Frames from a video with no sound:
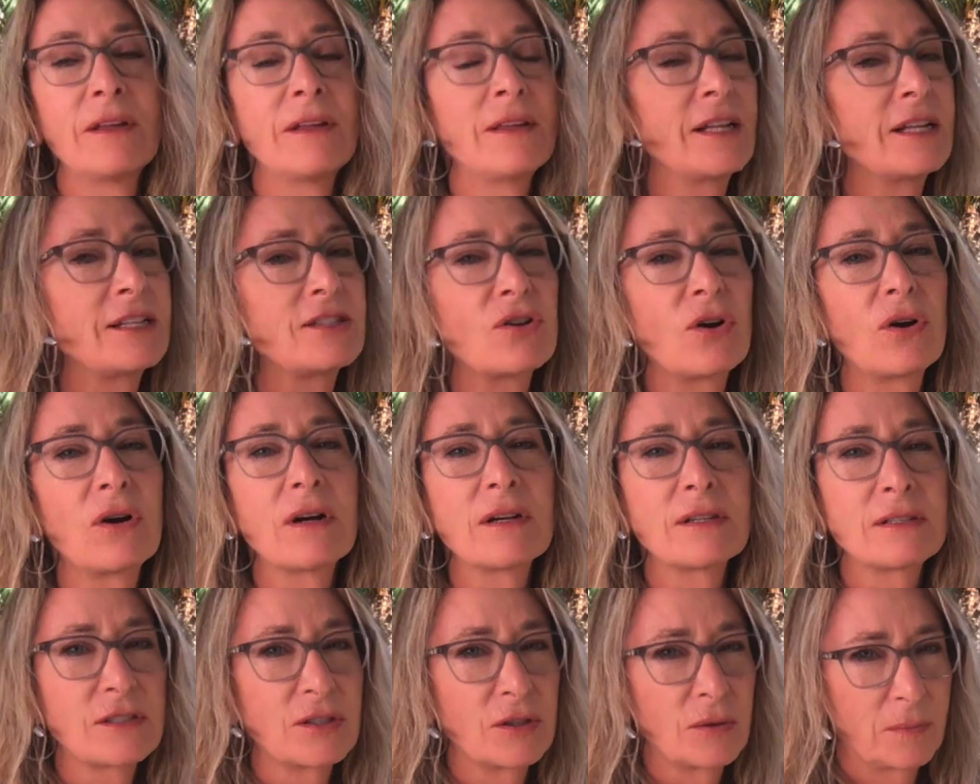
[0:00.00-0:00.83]
That's
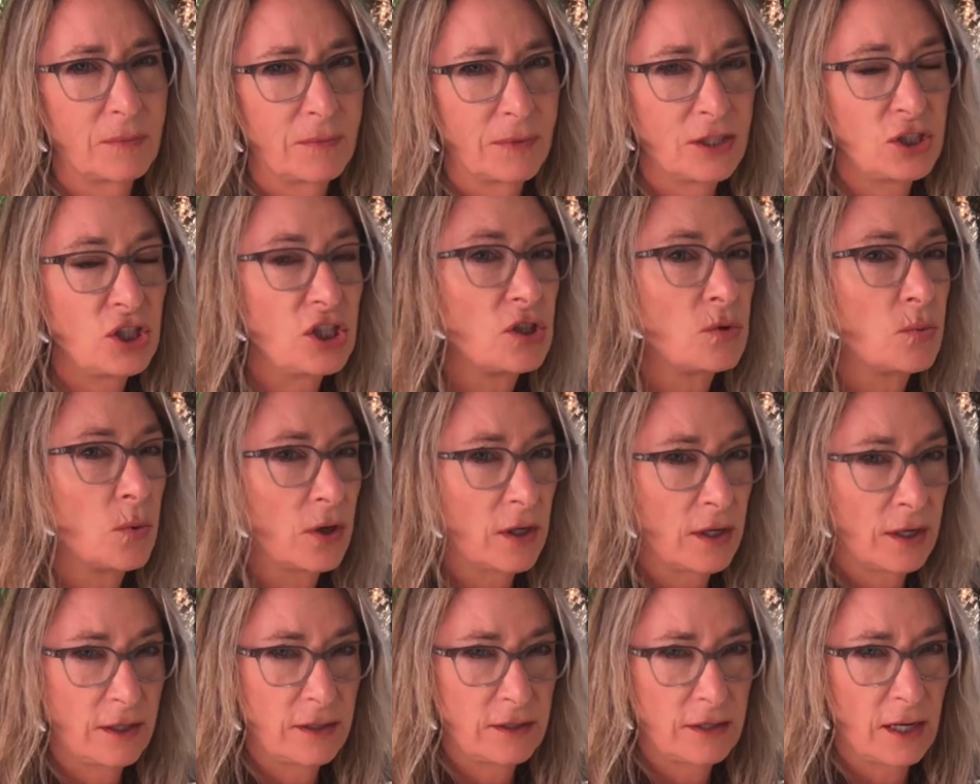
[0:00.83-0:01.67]
awesome. And she's
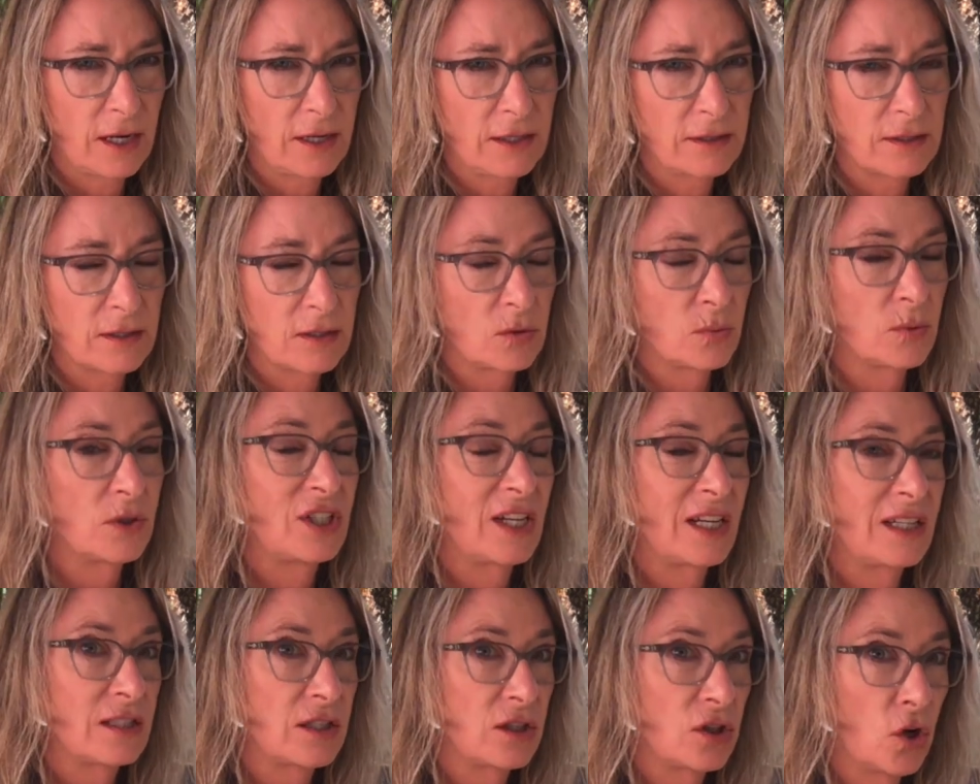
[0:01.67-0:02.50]
working in Texas, which
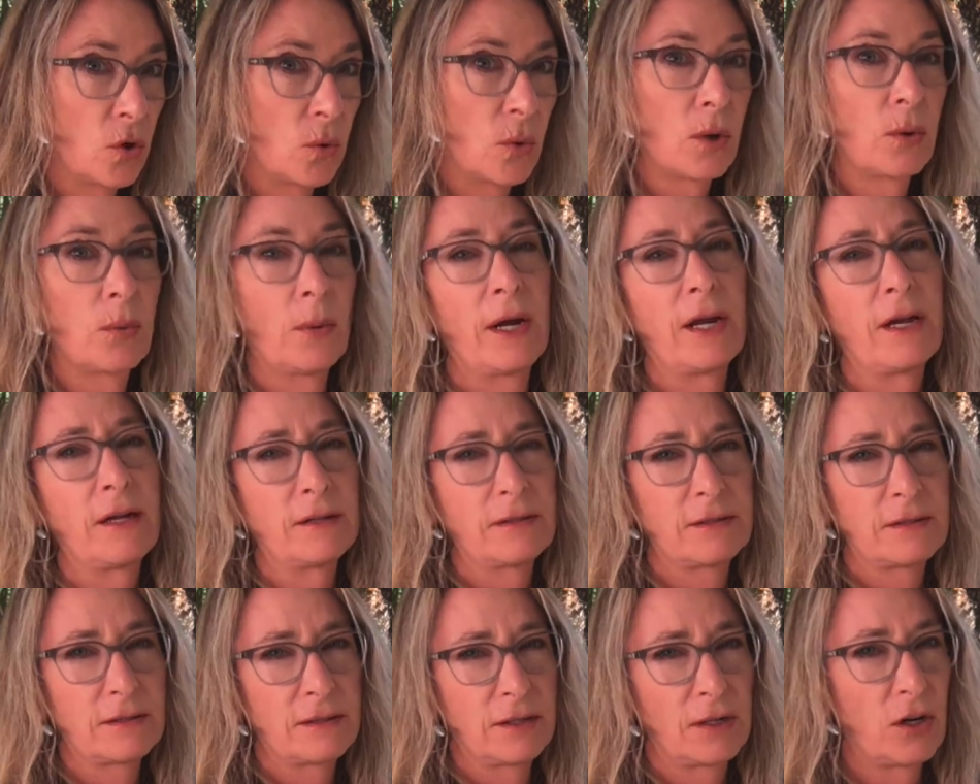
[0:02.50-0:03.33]
has lower
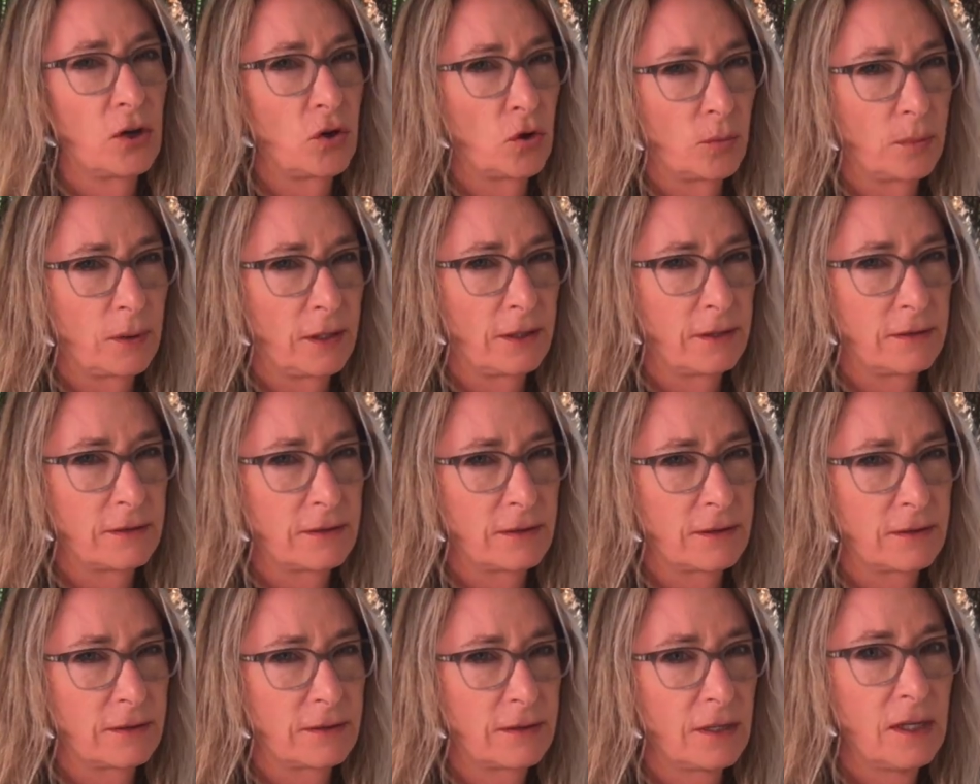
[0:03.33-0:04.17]
rates than other
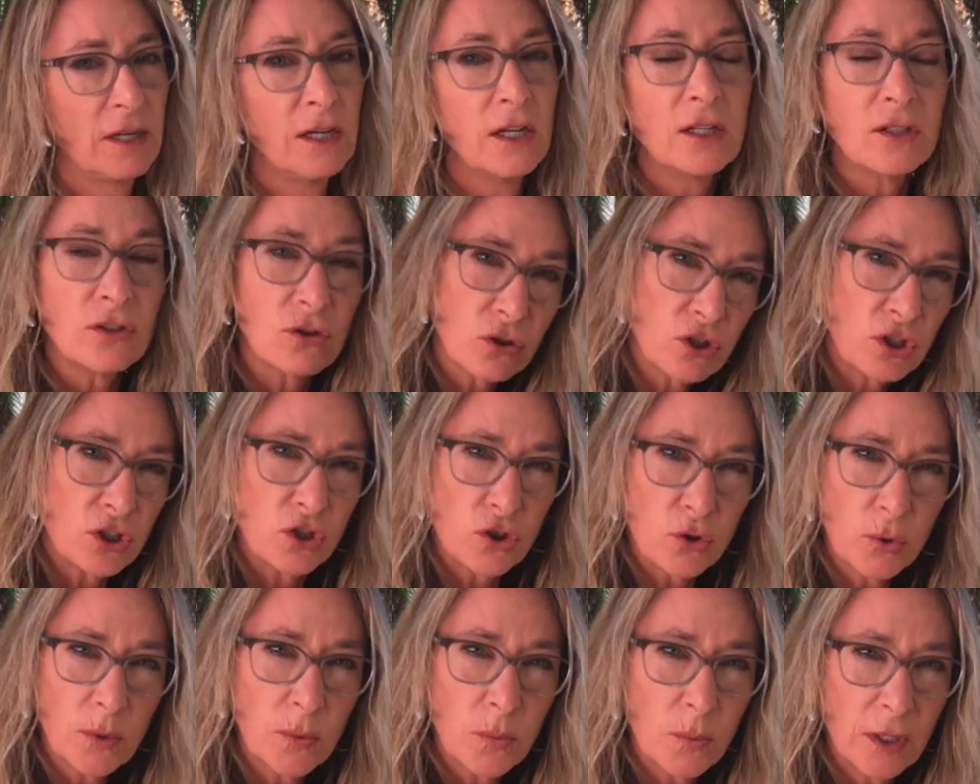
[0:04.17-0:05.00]
places. So she's
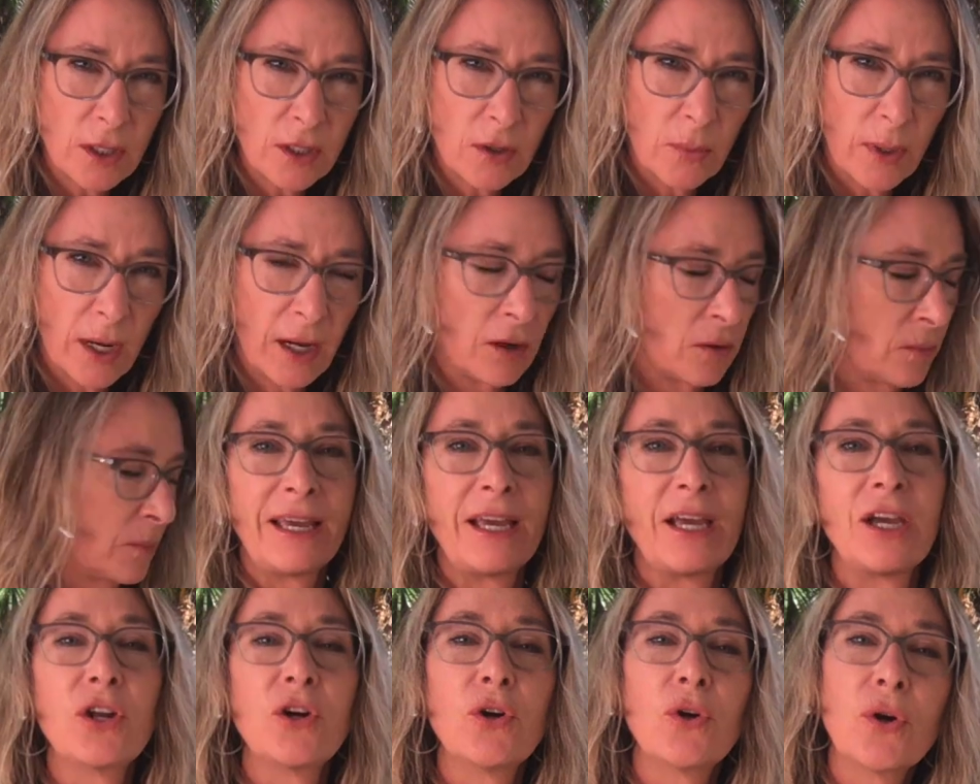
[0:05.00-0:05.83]
doing really well.
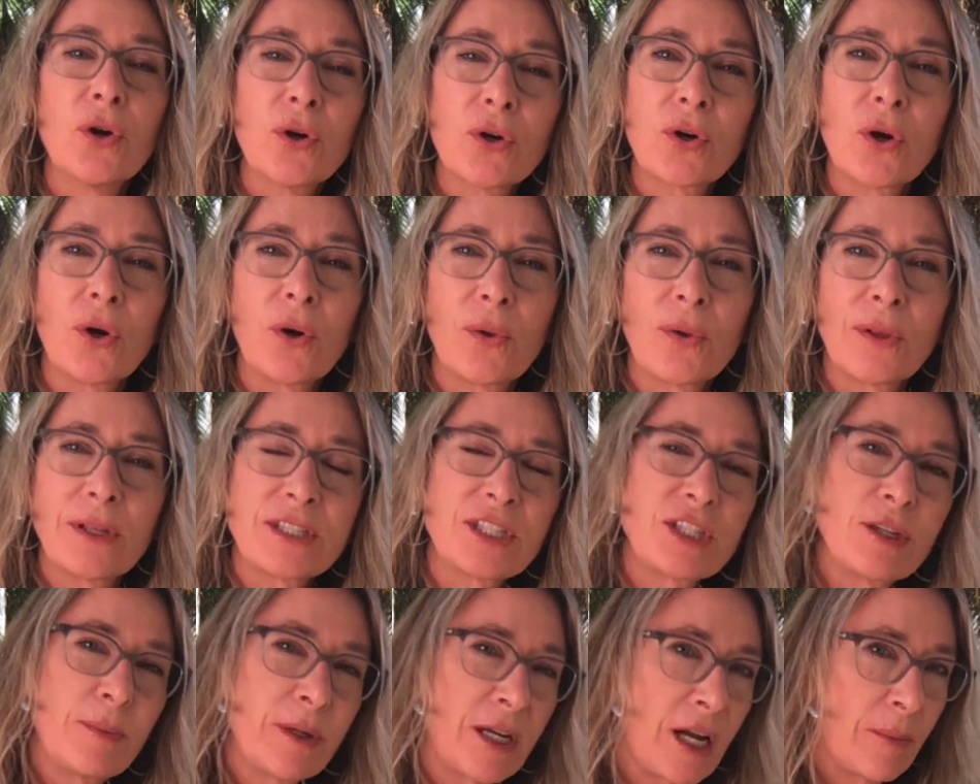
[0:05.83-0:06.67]
And her goal is
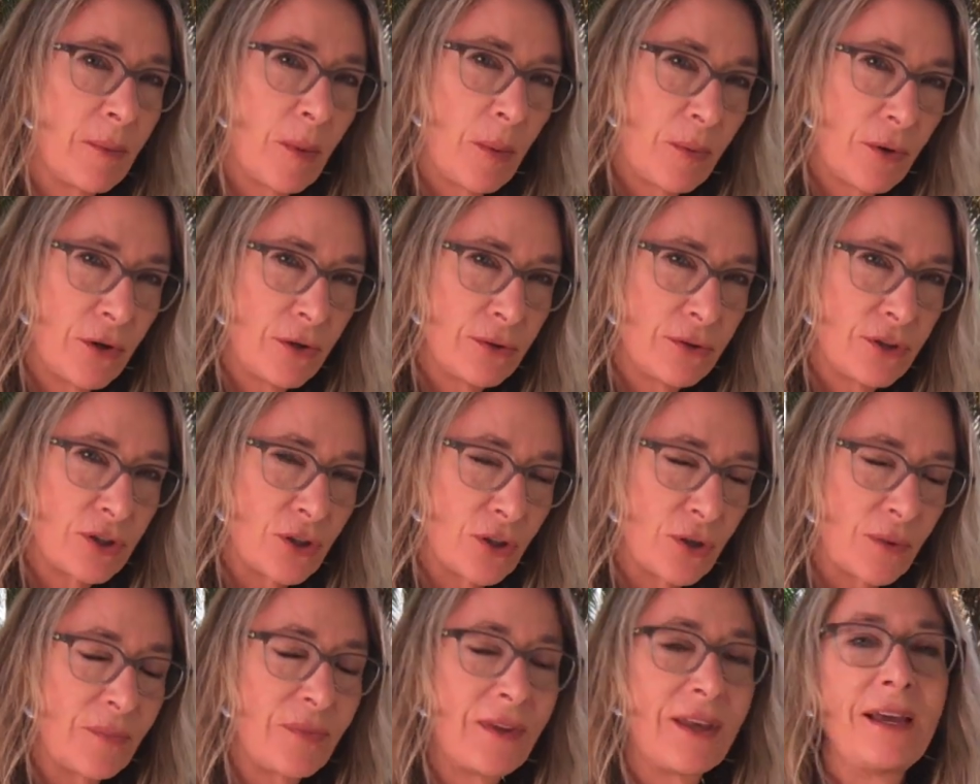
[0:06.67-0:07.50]
to become a
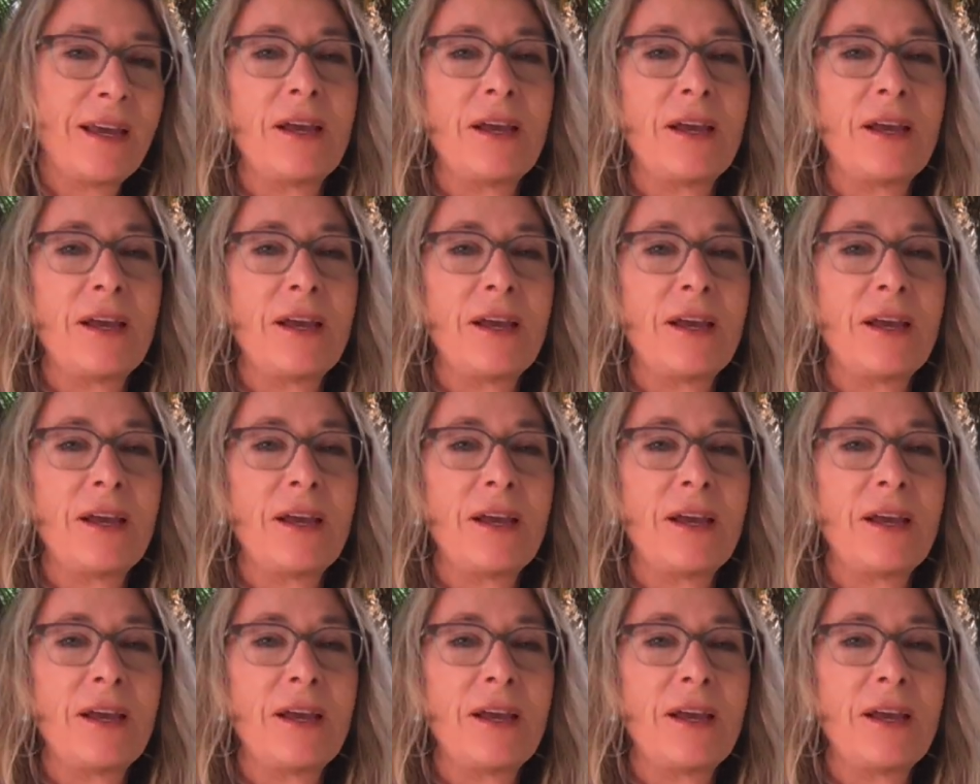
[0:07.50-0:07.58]
producer.